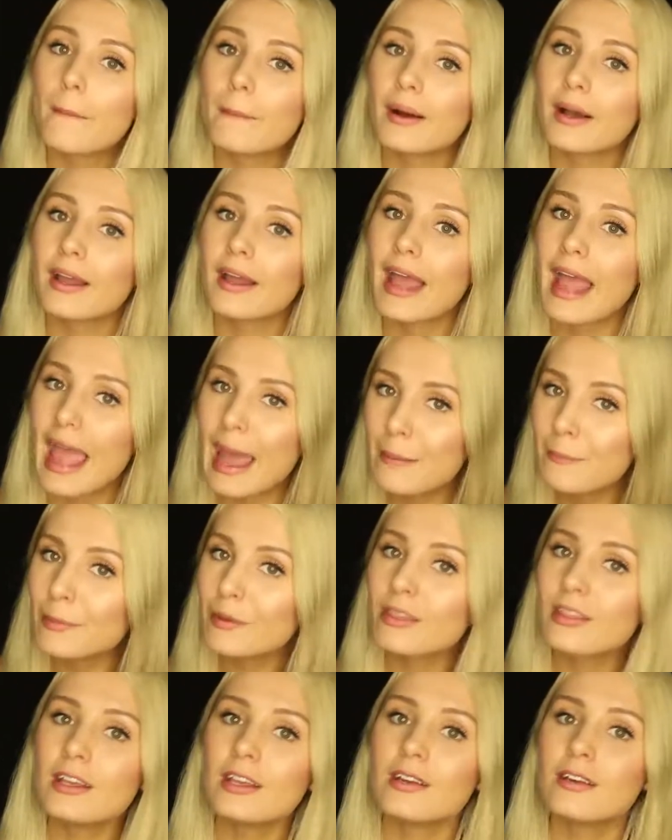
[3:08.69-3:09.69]
but
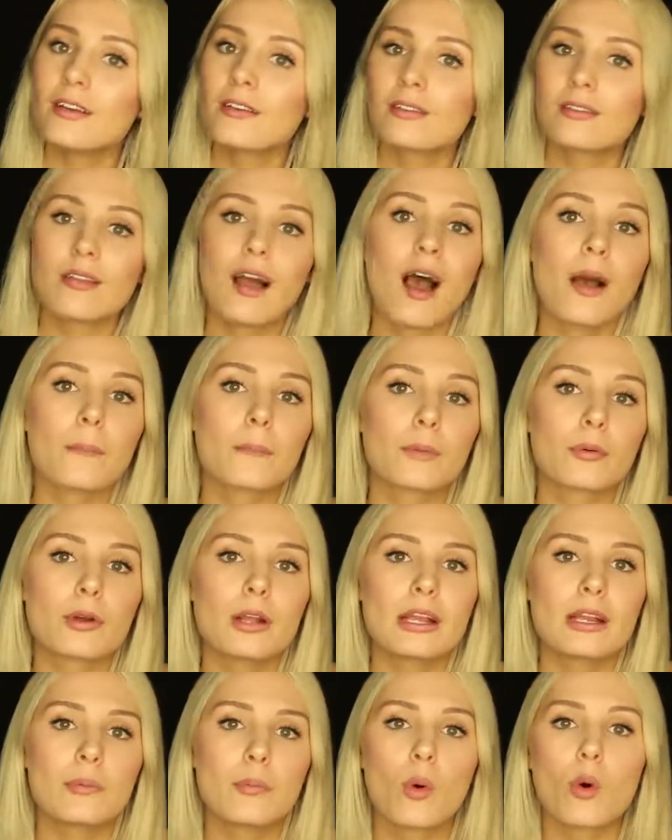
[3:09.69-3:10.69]
empathy does not
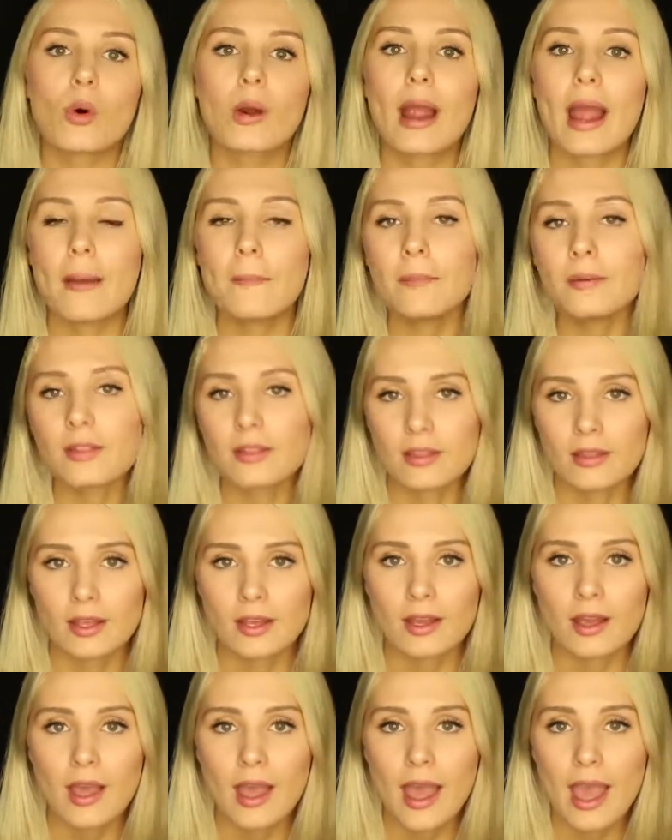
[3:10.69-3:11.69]
breed more
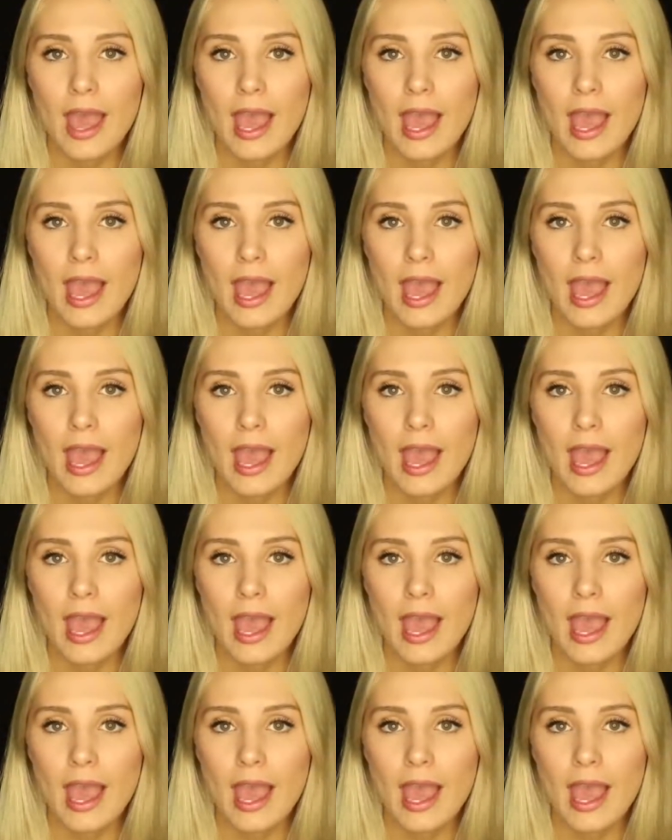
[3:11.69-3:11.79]
empathy.